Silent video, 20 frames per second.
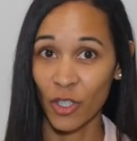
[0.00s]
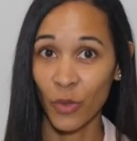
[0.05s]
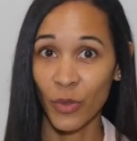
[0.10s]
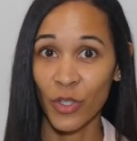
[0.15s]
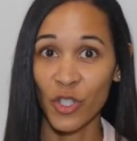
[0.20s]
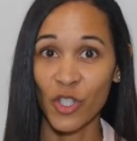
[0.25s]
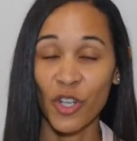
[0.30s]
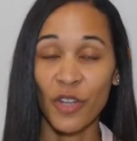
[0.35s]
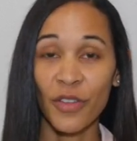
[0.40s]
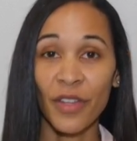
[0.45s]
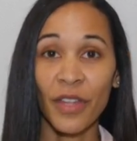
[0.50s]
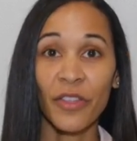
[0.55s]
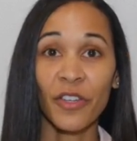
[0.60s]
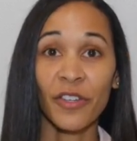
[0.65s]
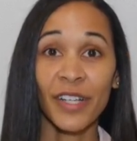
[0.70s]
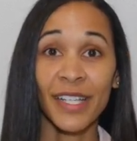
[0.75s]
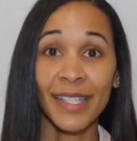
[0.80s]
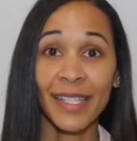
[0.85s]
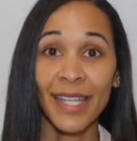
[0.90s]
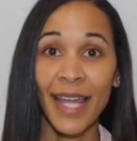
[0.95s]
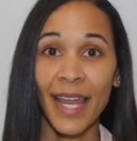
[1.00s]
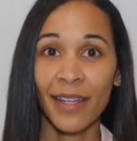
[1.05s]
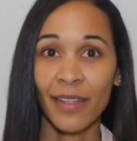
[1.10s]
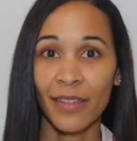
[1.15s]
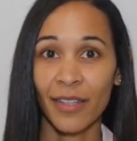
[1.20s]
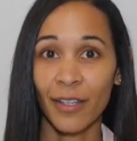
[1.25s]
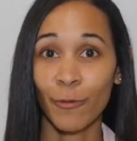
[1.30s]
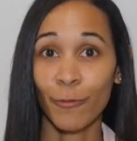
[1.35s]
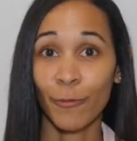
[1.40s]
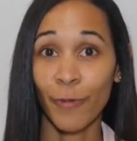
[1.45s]
to ensure that there isn't
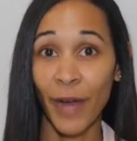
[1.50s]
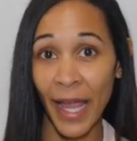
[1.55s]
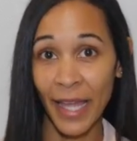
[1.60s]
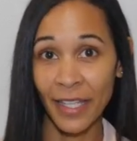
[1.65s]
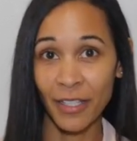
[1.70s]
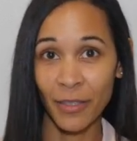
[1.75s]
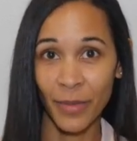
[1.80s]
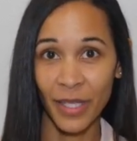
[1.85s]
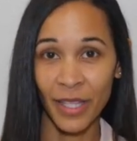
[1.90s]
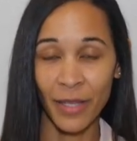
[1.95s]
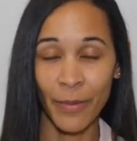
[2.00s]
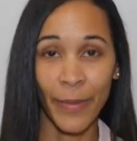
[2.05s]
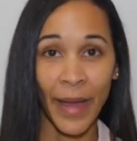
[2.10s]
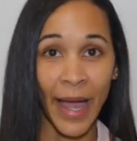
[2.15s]
anything random in the